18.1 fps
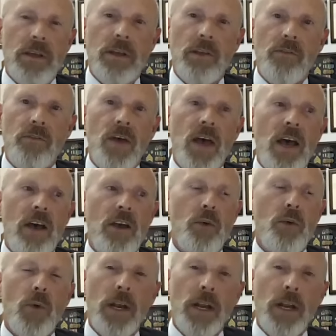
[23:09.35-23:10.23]
and
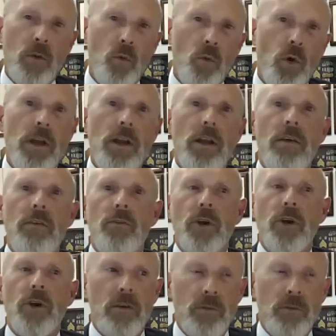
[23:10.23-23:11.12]
evaluating what
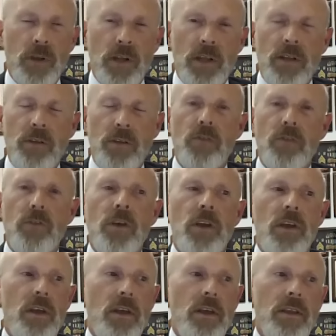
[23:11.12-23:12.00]
other evidence
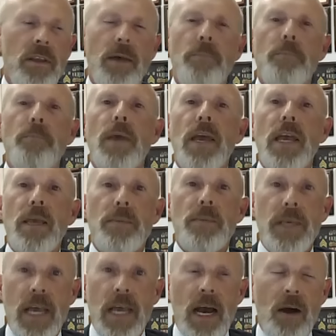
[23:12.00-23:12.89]
that
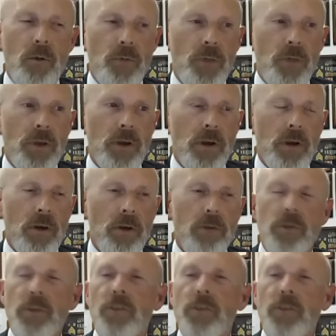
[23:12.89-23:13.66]
may be out there.